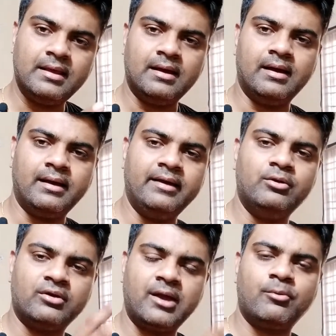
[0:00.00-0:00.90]
uh, hey
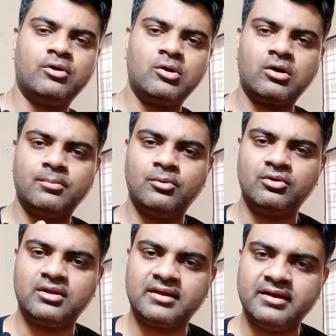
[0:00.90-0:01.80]
look I'm going to talk
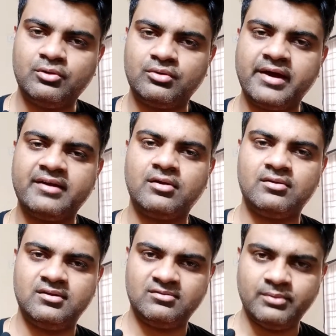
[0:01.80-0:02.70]
about the keto diet
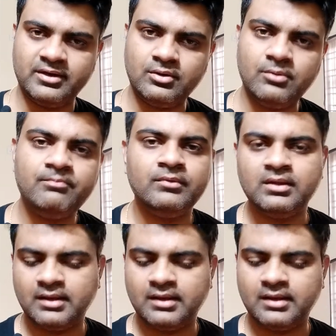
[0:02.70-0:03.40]
on this video